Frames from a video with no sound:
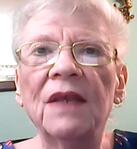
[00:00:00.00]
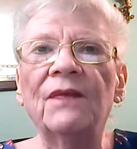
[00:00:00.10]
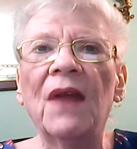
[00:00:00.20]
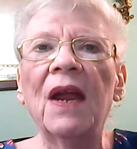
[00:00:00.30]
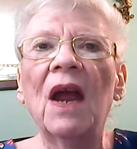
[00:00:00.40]

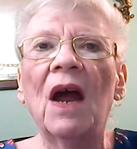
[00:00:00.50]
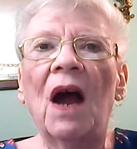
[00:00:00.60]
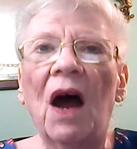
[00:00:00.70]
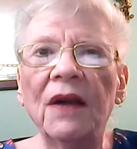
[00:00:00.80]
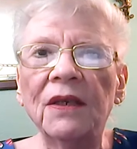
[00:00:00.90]
that they
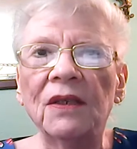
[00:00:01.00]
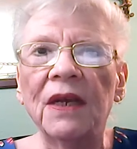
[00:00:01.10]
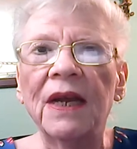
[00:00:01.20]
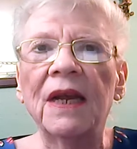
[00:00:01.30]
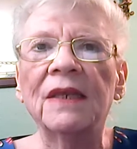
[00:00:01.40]

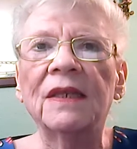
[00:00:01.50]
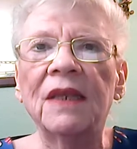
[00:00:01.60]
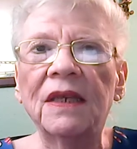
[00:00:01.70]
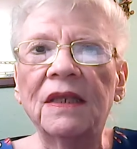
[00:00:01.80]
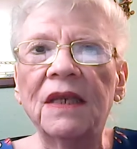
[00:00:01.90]
honestly, in
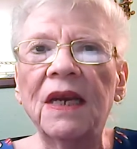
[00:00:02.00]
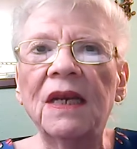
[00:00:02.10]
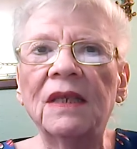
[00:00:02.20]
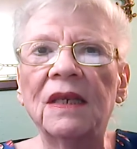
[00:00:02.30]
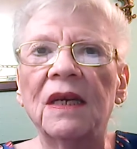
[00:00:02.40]

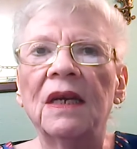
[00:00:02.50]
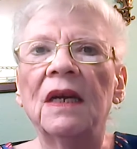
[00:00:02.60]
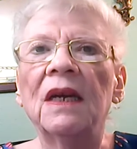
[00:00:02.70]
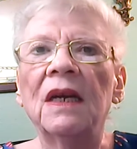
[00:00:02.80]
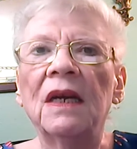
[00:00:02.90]
60s,
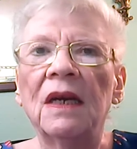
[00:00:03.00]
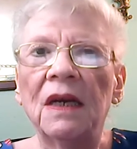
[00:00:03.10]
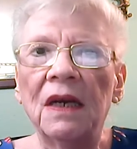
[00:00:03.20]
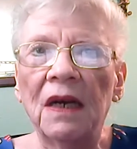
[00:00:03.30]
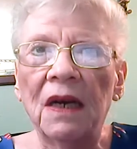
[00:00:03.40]

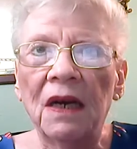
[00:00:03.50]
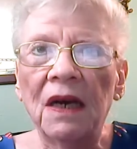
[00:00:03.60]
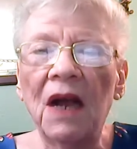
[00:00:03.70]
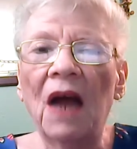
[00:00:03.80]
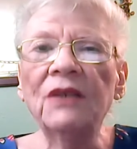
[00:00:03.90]

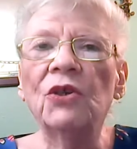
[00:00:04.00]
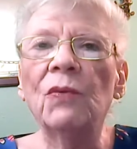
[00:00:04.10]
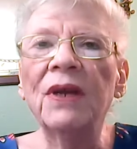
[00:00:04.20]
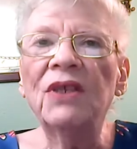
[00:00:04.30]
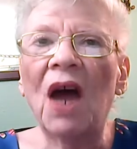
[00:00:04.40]
got to
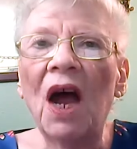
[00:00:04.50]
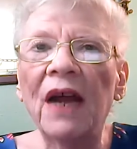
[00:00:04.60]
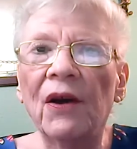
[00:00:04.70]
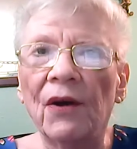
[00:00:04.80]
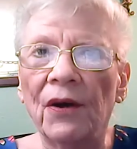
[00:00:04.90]
retire.